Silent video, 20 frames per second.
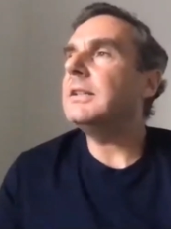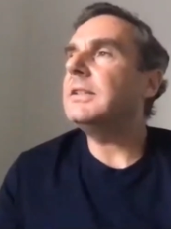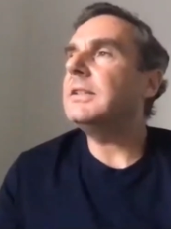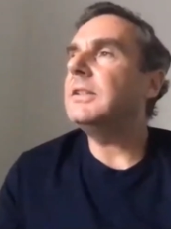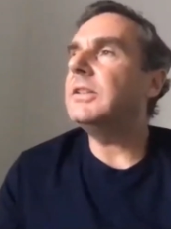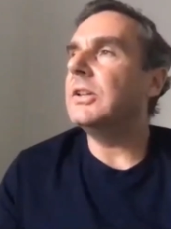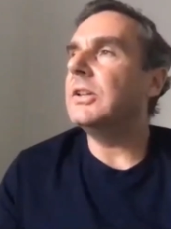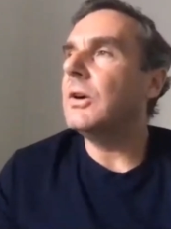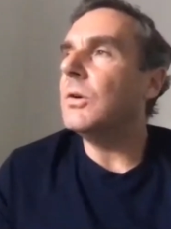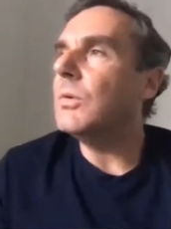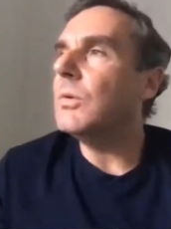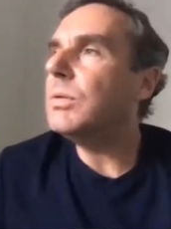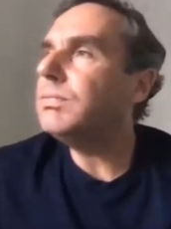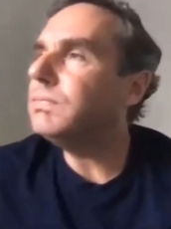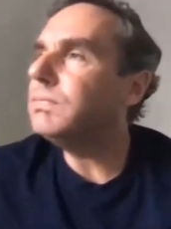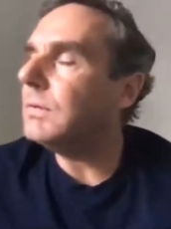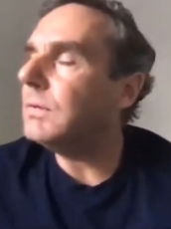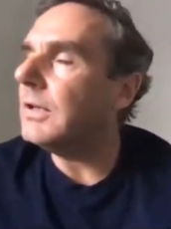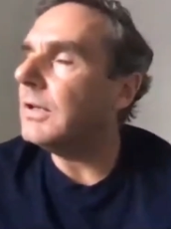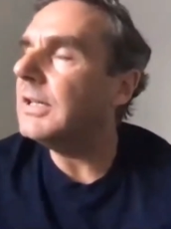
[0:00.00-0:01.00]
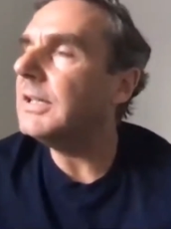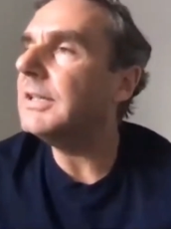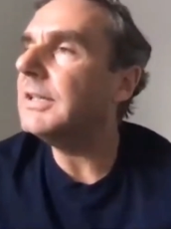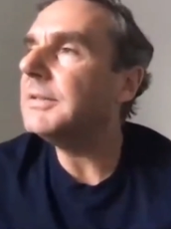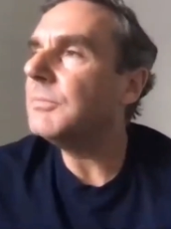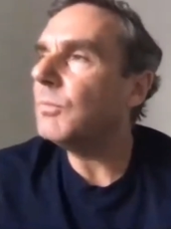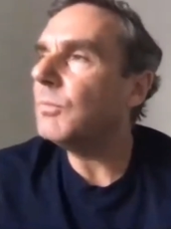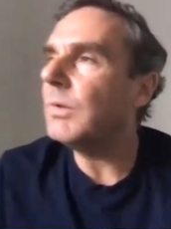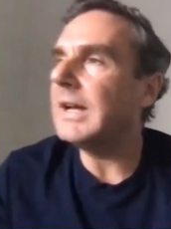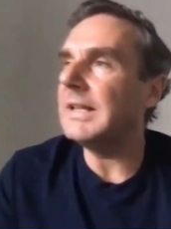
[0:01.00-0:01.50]
you know,
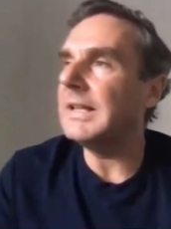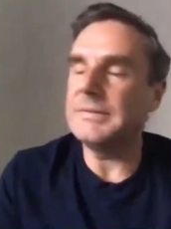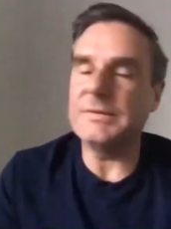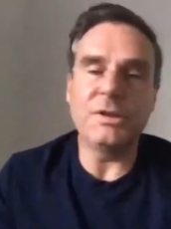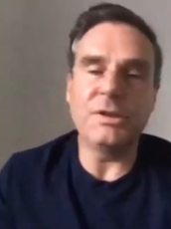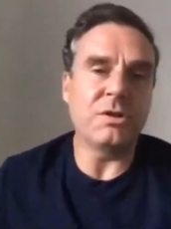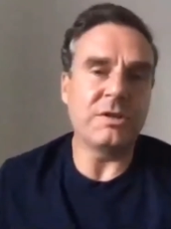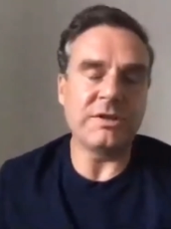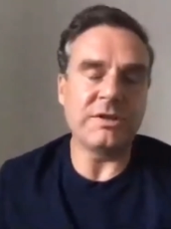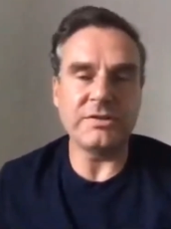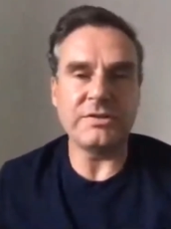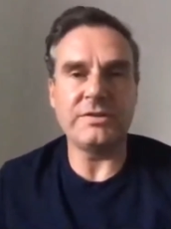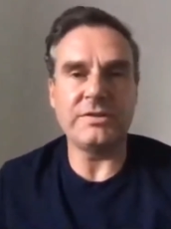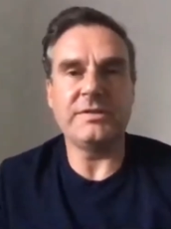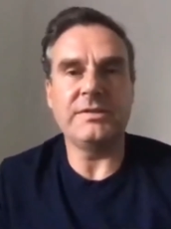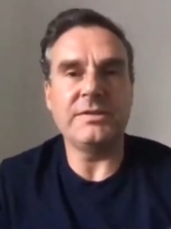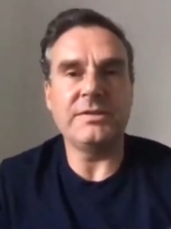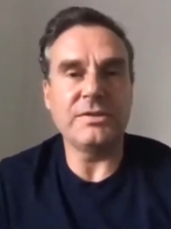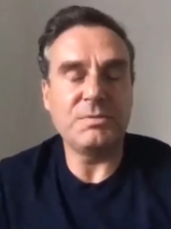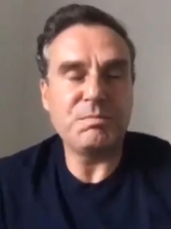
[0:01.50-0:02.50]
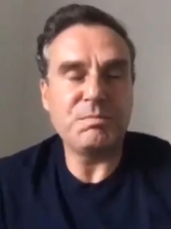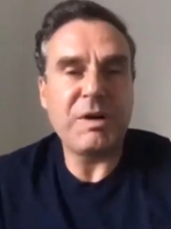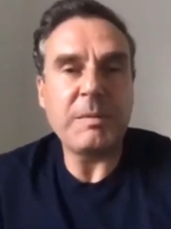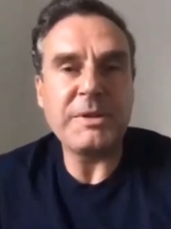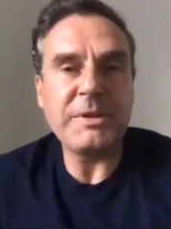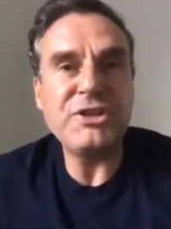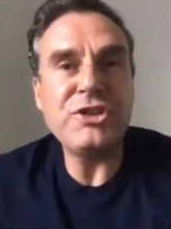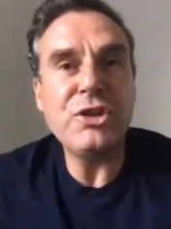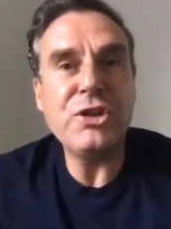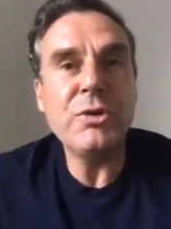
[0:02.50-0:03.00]
well, look, there's there's
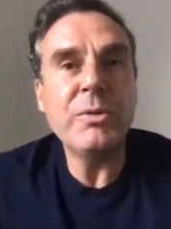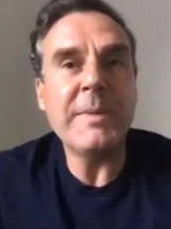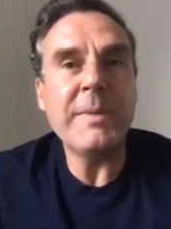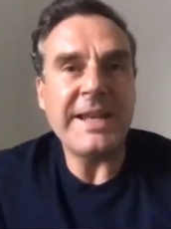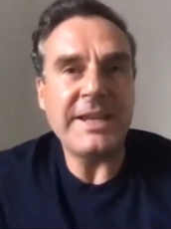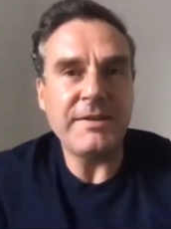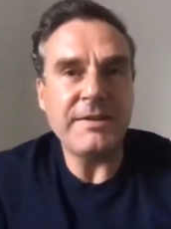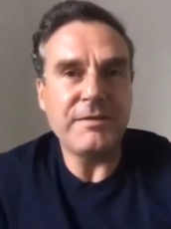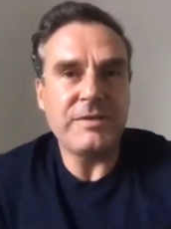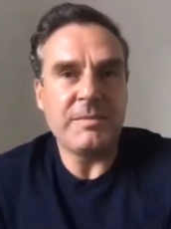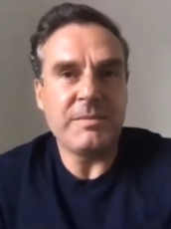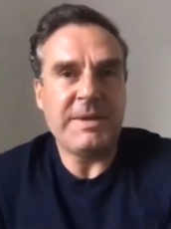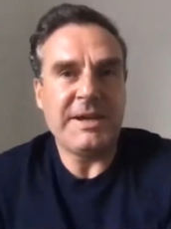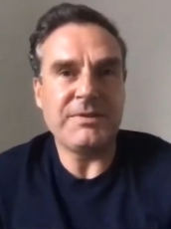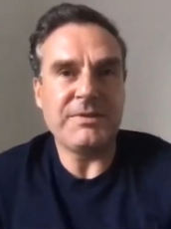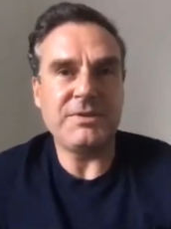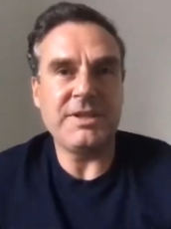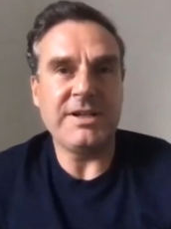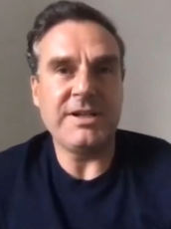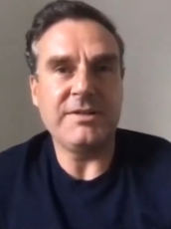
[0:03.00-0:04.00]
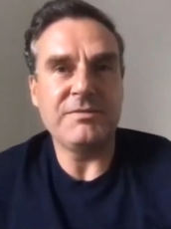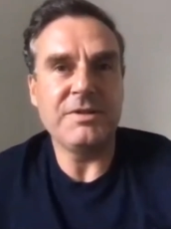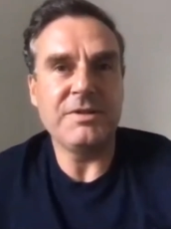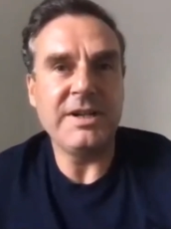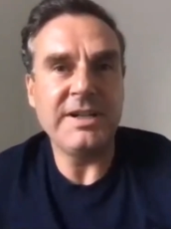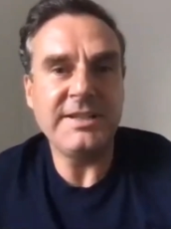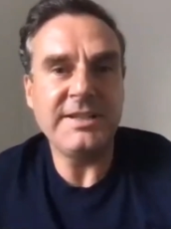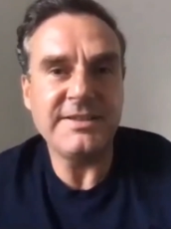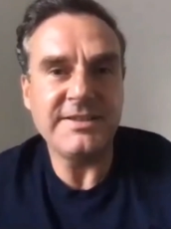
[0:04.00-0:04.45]
probably too many of them out there, right?